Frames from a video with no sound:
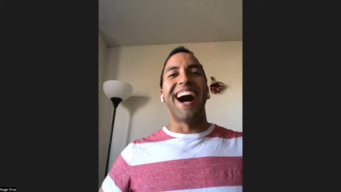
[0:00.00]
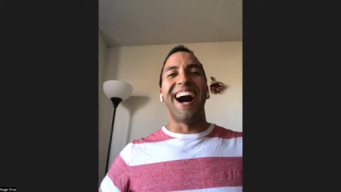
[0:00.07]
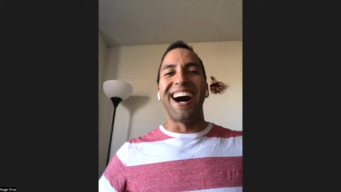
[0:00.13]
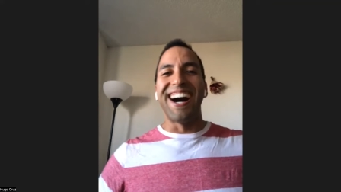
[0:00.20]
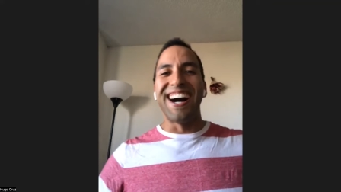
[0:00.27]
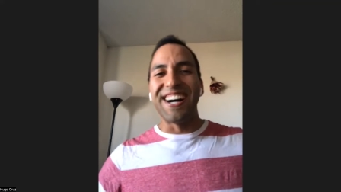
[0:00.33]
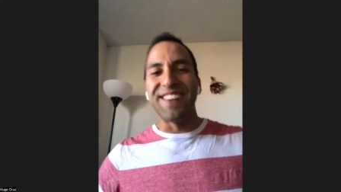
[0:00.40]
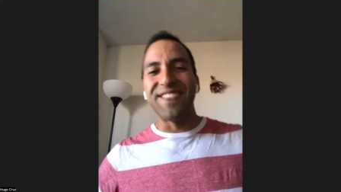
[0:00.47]

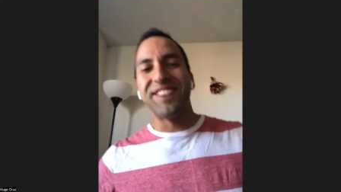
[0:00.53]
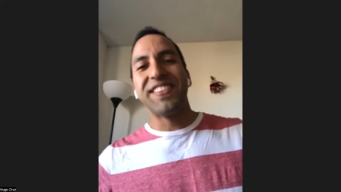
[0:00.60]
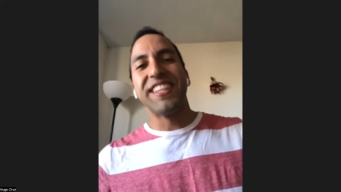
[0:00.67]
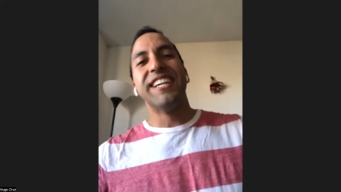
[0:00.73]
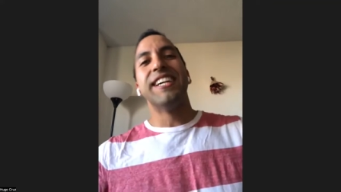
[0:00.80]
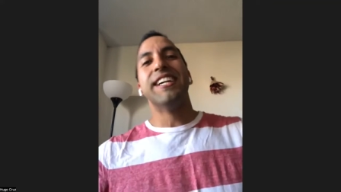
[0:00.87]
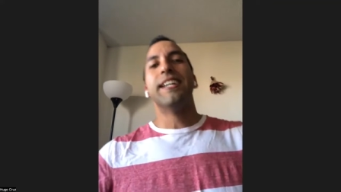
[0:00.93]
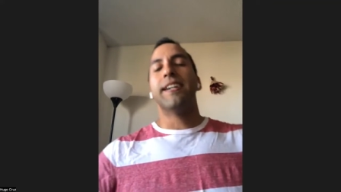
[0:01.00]
Um,
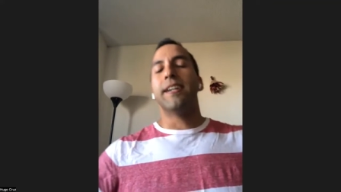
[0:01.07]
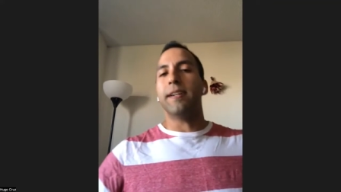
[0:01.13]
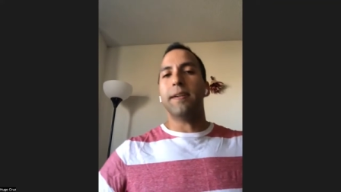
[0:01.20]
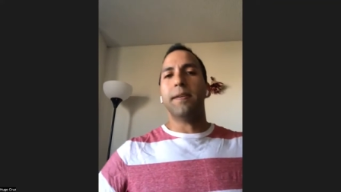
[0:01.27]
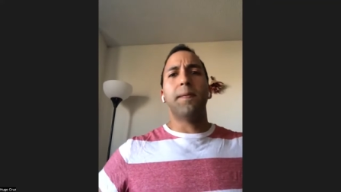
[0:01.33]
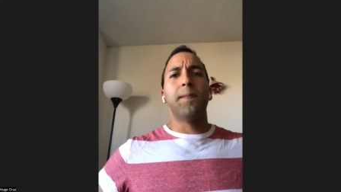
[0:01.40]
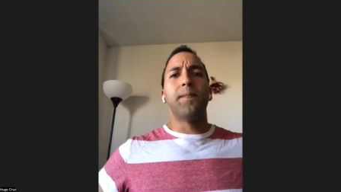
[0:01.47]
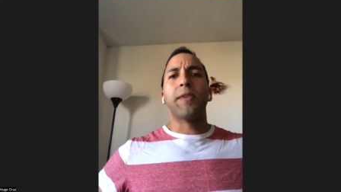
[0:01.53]

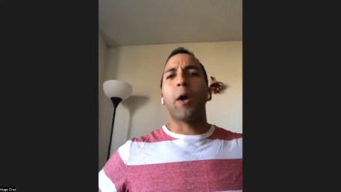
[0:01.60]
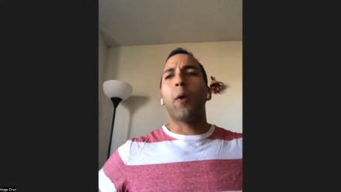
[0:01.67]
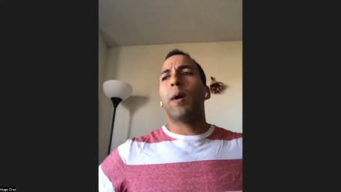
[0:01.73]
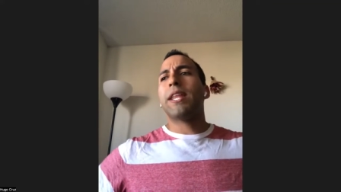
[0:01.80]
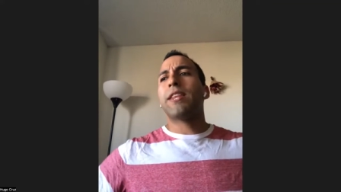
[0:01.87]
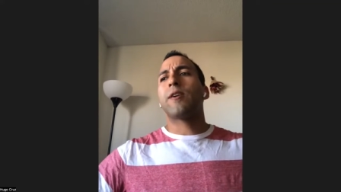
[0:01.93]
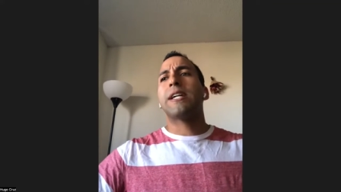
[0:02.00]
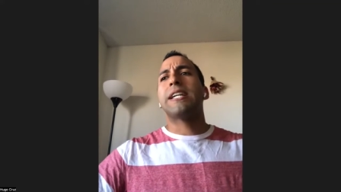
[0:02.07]

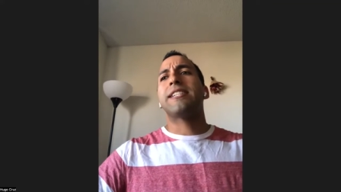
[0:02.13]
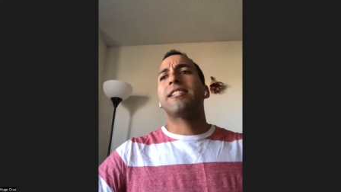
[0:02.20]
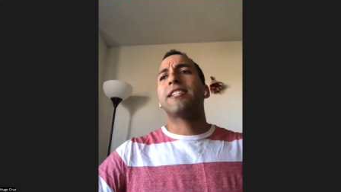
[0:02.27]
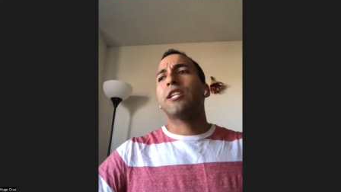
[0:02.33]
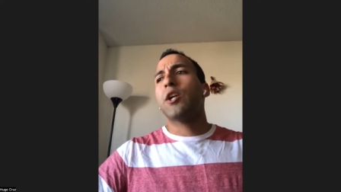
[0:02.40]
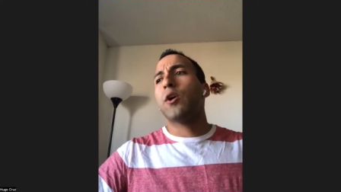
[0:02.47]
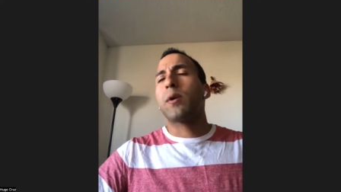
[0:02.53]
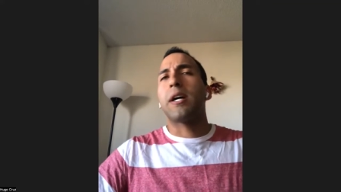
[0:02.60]
whether it's
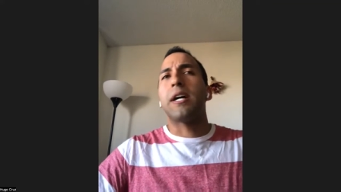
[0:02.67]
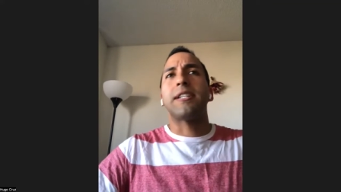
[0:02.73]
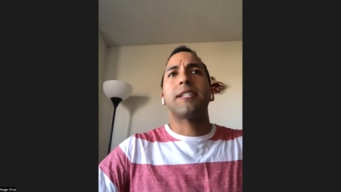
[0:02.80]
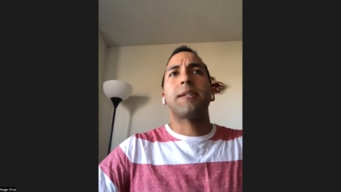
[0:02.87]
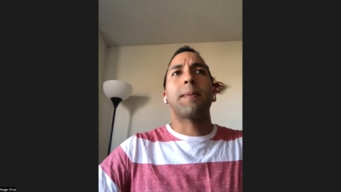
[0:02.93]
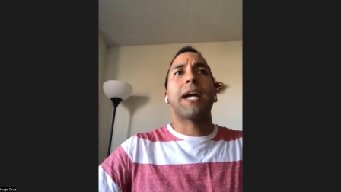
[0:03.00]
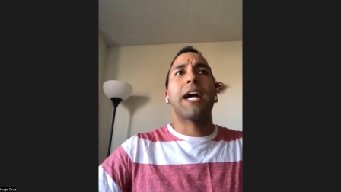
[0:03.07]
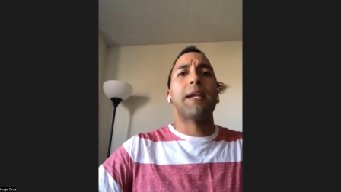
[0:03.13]
yoga,
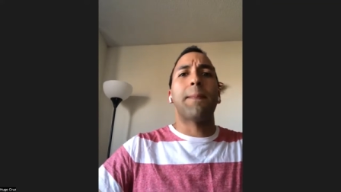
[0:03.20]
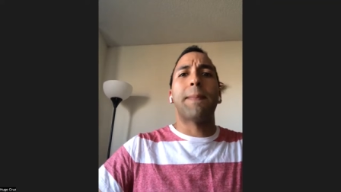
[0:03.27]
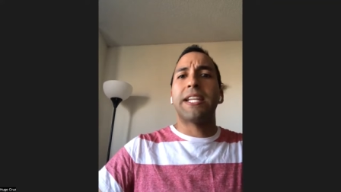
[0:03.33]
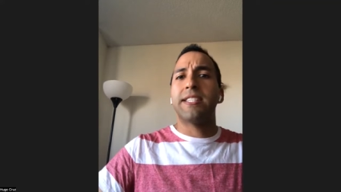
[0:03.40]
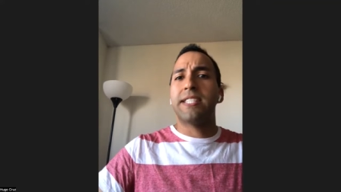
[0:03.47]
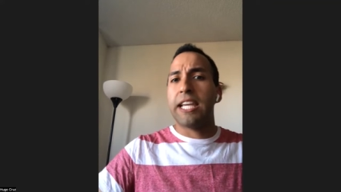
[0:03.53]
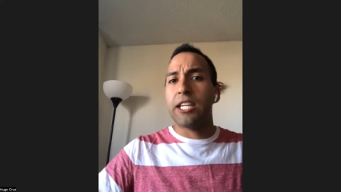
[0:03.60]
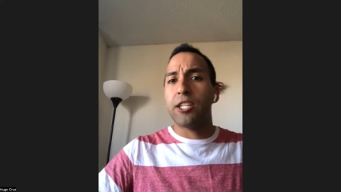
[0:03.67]
some kind of
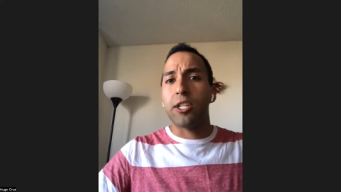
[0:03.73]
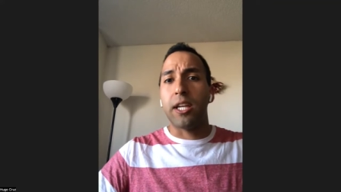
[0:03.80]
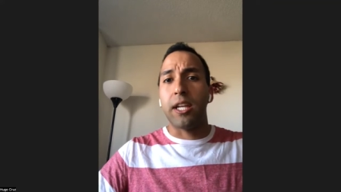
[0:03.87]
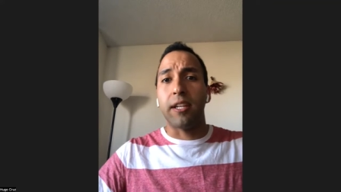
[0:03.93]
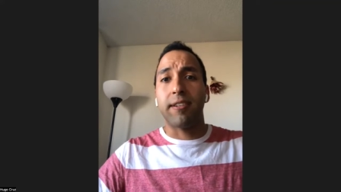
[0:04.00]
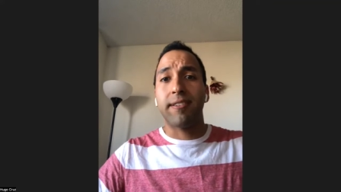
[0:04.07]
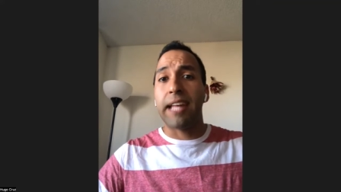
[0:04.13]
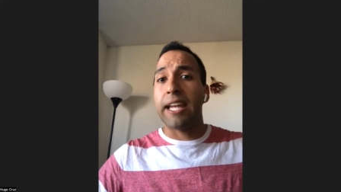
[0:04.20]

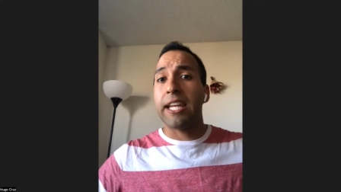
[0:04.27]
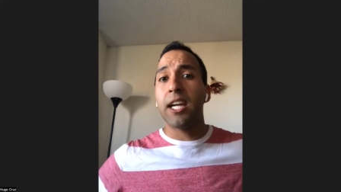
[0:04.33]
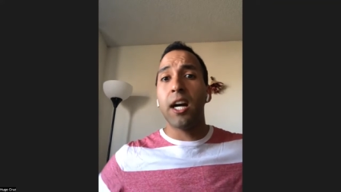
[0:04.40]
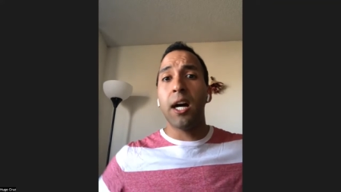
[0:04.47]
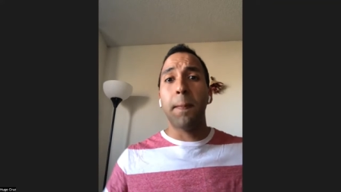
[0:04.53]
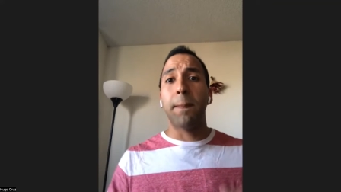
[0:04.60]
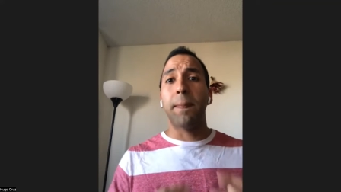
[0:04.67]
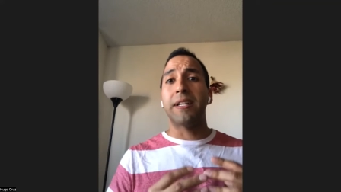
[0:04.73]
meditation, setting
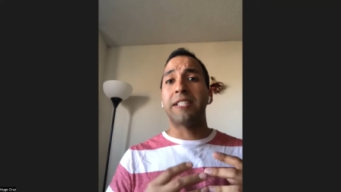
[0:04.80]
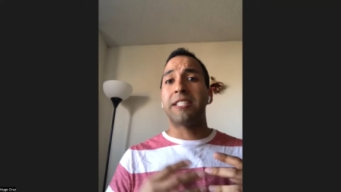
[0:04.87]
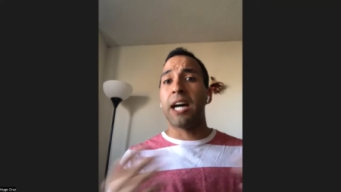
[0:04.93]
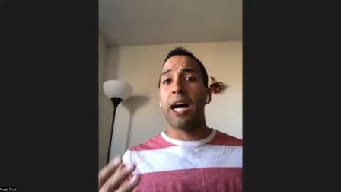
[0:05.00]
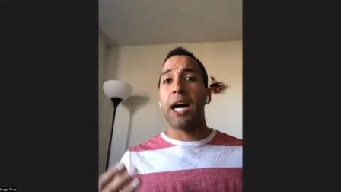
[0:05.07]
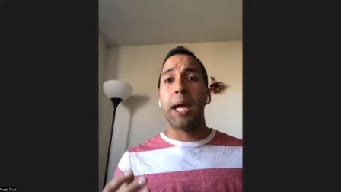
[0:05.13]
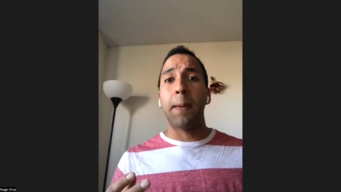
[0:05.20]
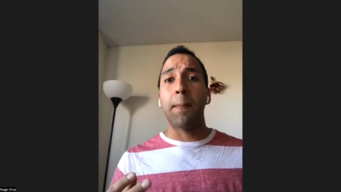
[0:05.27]
up
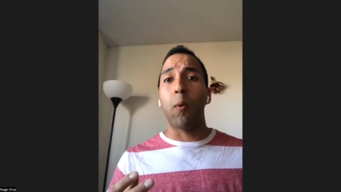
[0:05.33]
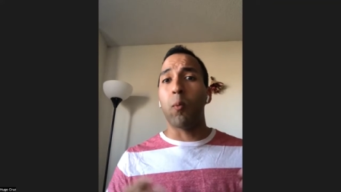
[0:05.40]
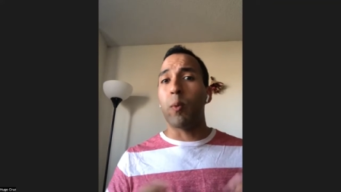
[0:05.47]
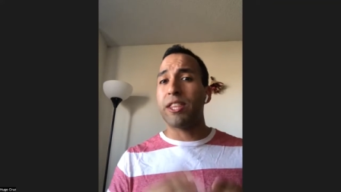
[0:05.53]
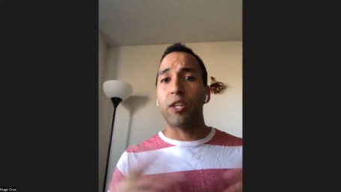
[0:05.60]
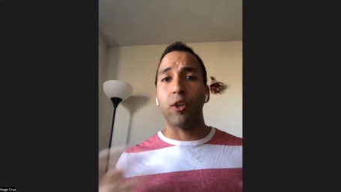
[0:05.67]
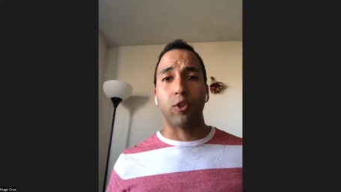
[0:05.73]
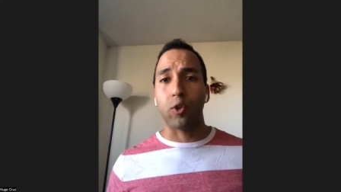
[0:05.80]
time
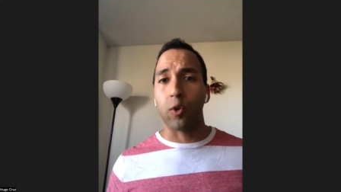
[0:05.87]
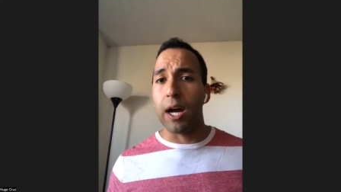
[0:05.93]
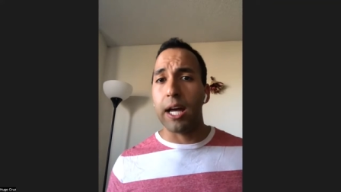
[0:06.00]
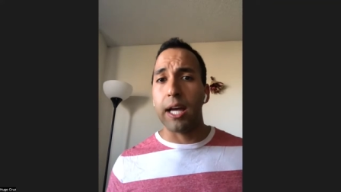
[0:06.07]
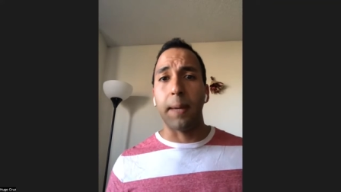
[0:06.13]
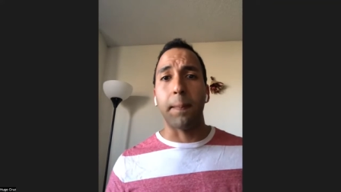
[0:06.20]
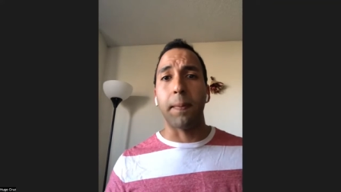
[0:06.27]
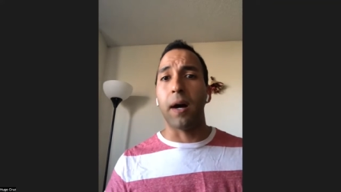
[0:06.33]
with your
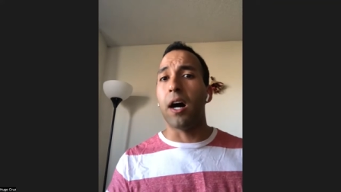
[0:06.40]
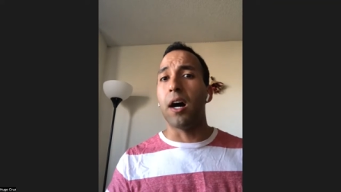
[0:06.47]
tribe,